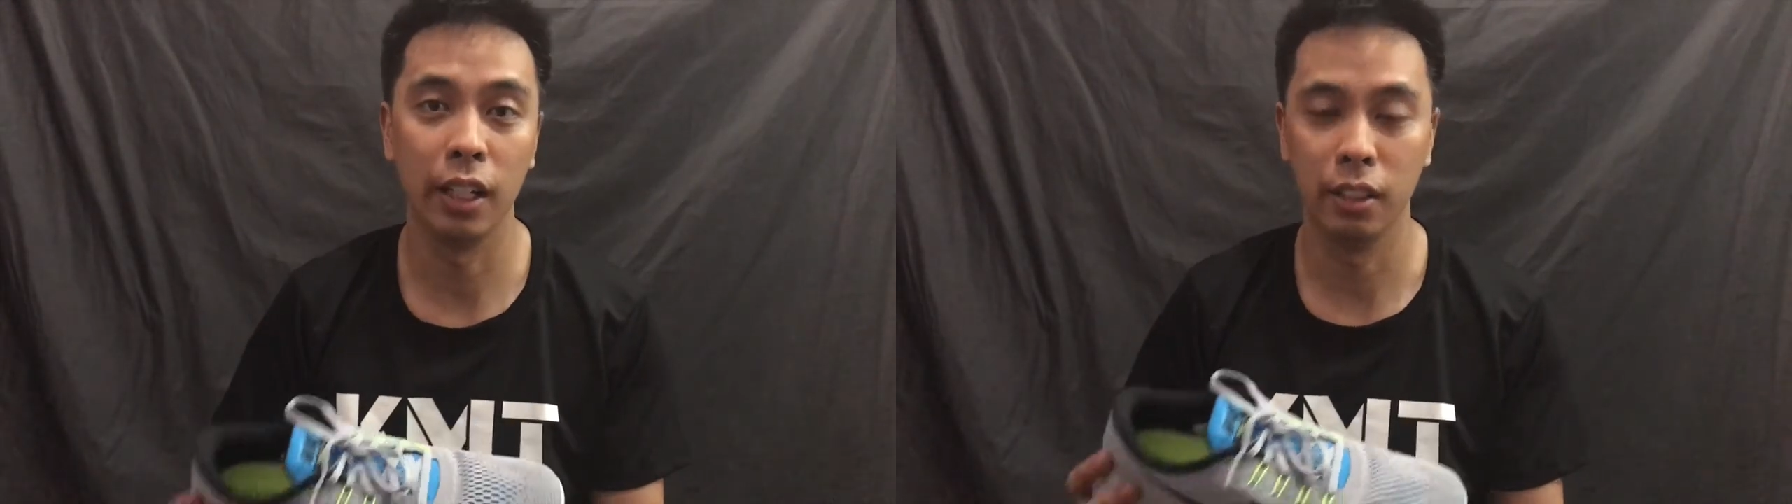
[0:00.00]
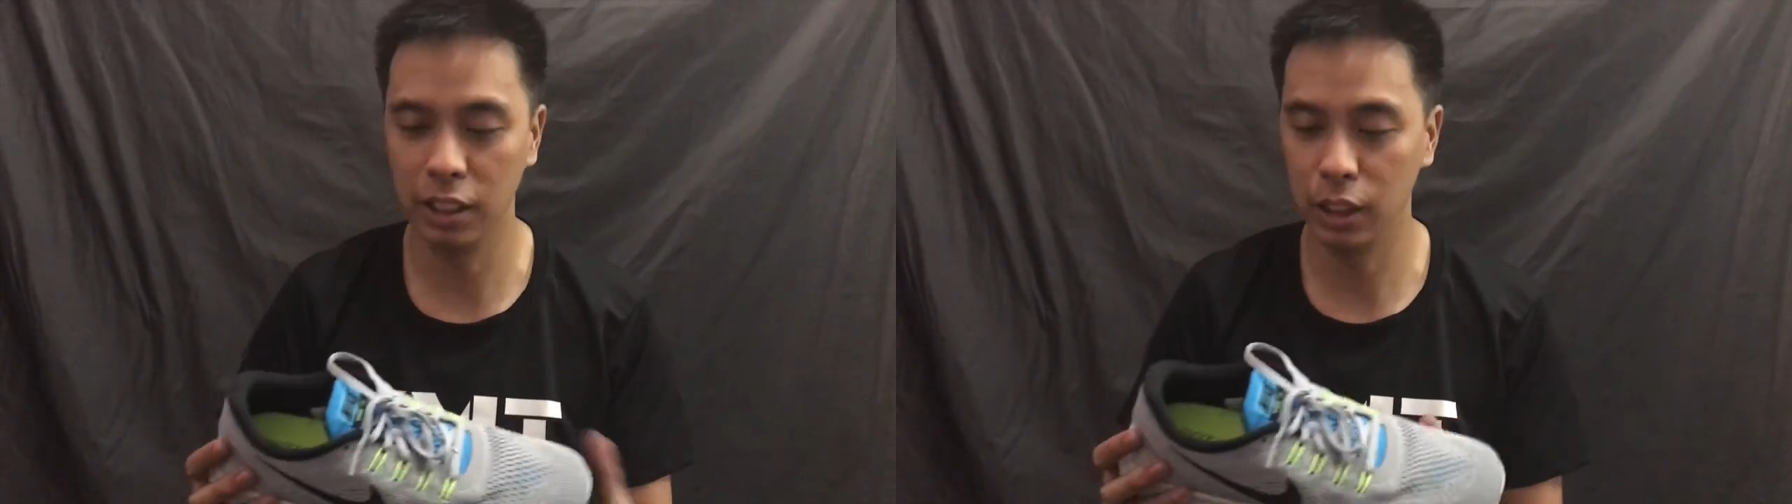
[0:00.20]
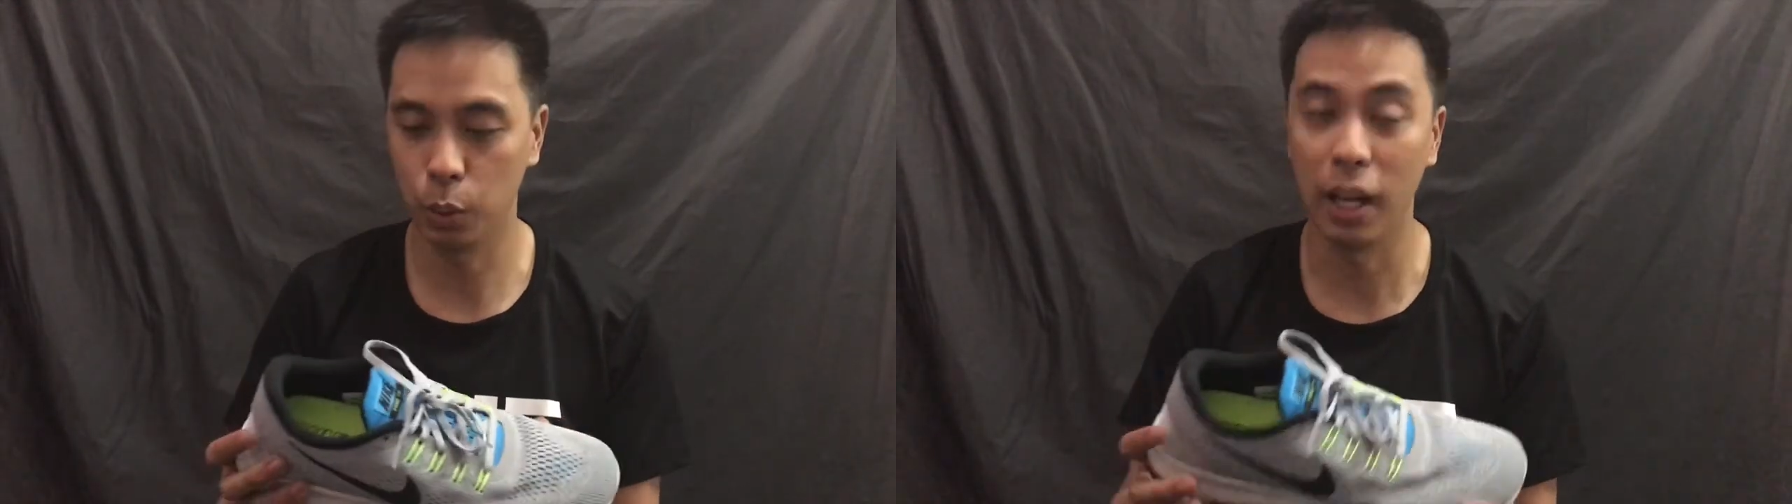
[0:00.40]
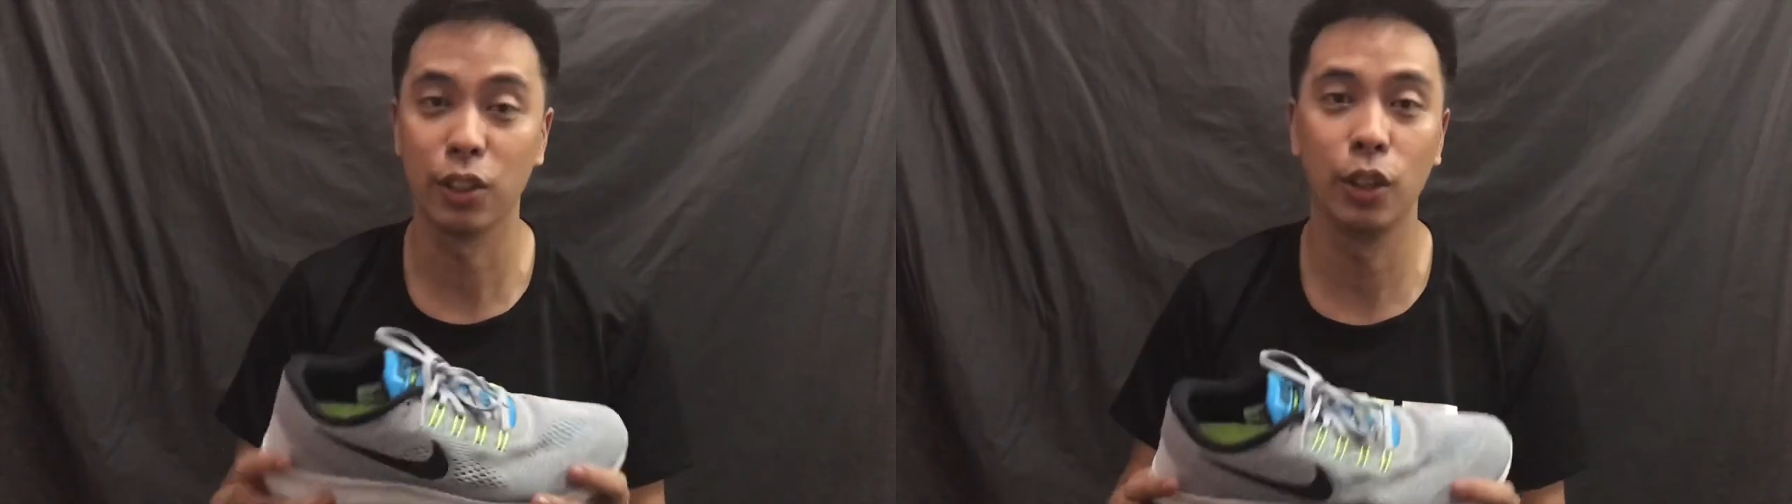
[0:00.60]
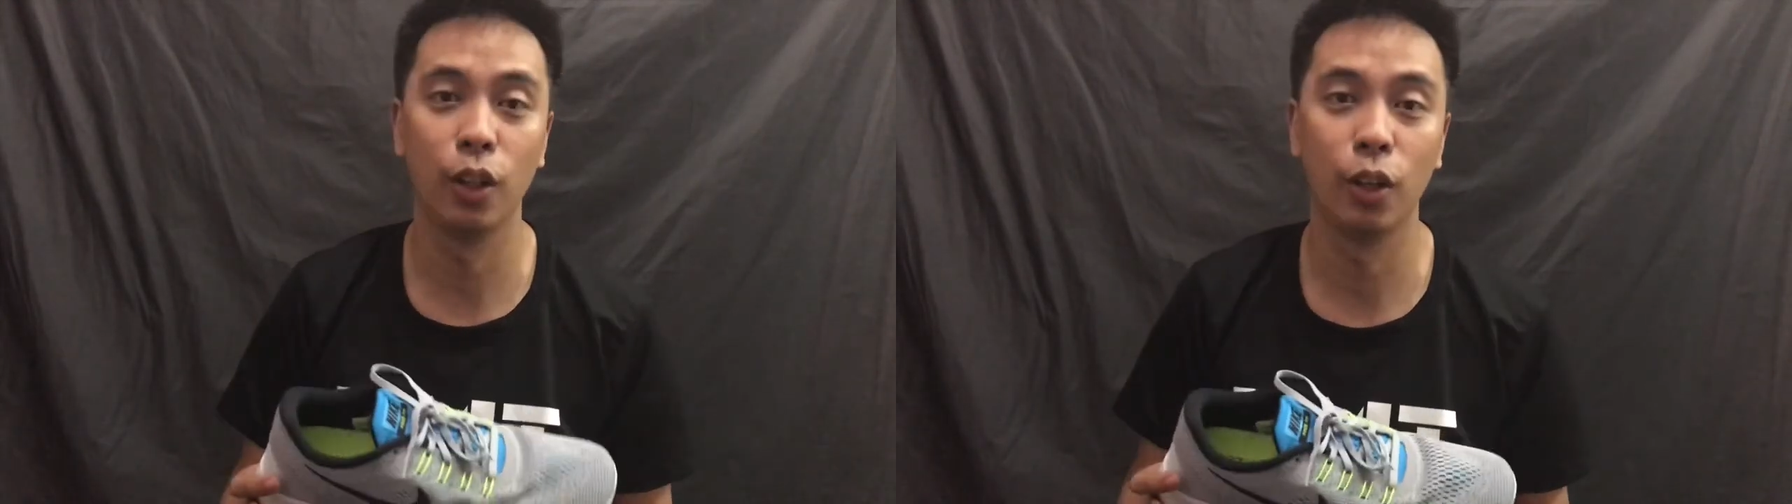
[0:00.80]
and these were
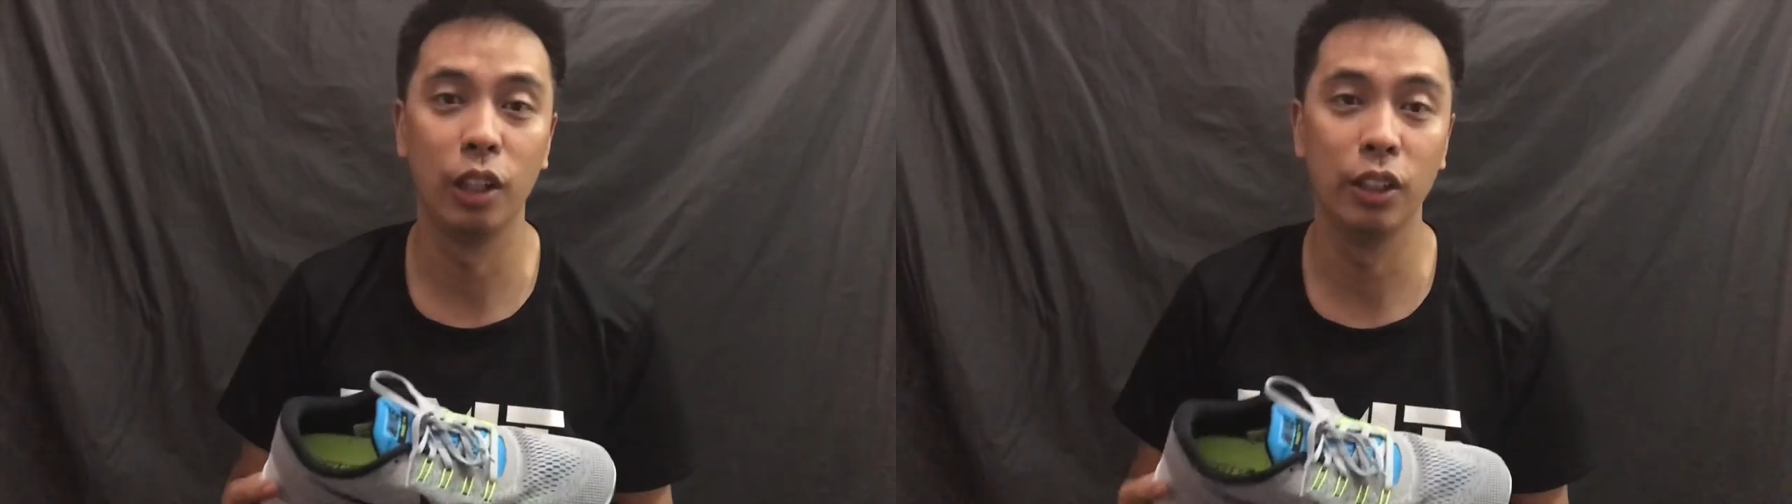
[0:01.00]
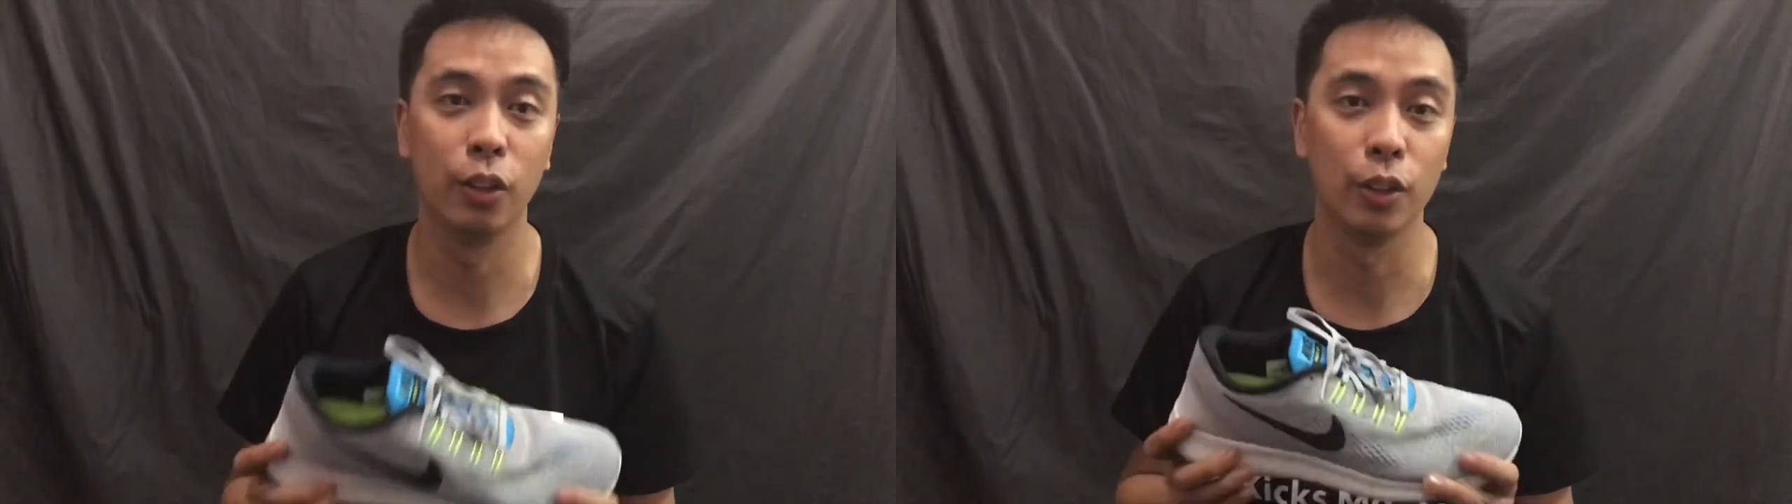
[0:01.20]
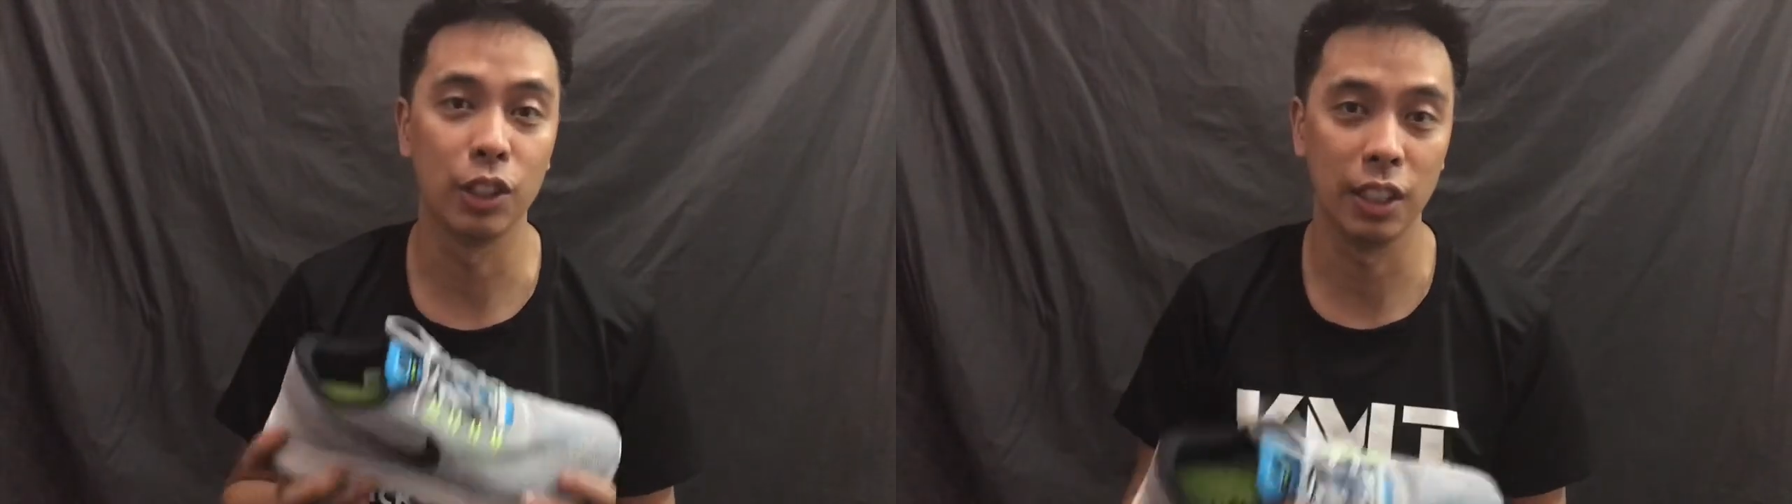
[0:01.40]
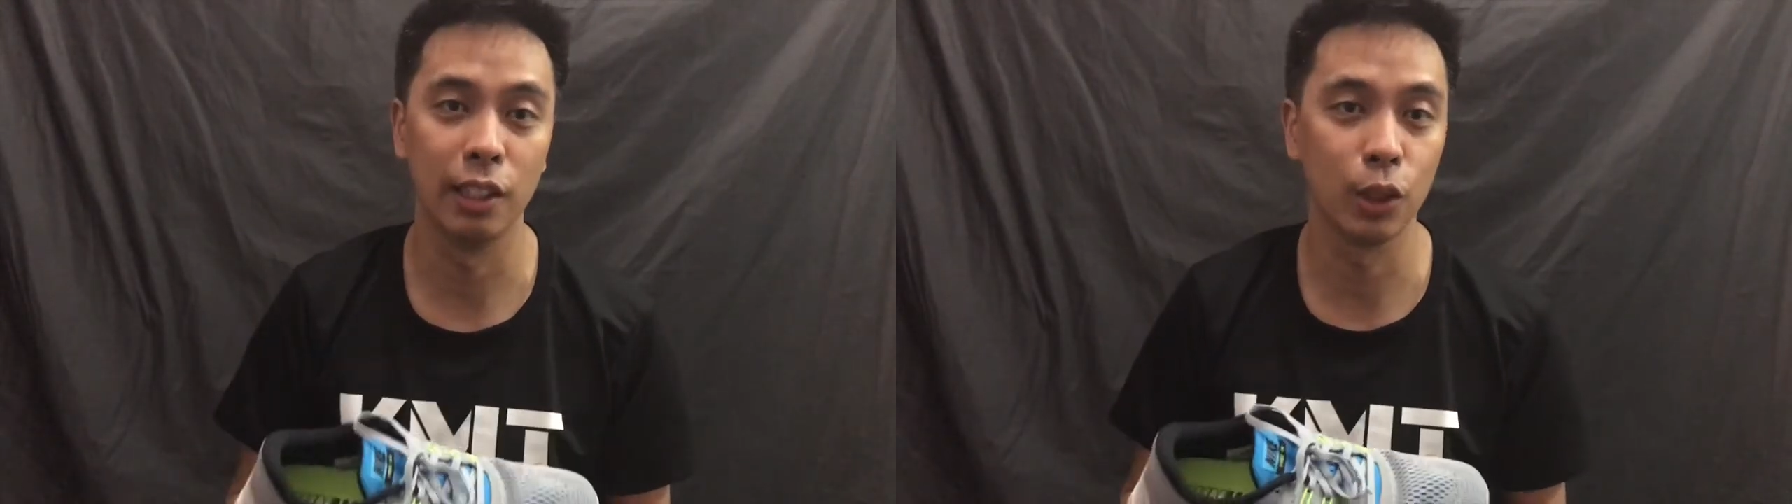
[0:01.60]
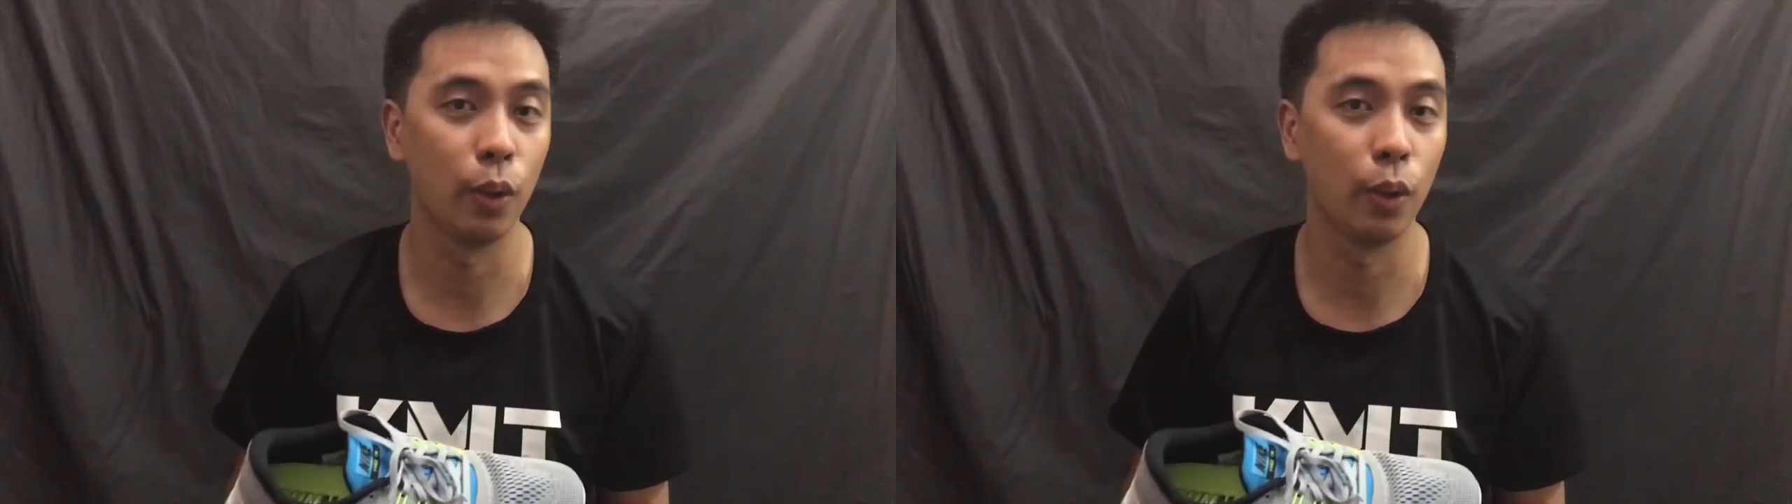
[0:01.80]
actually already on sale.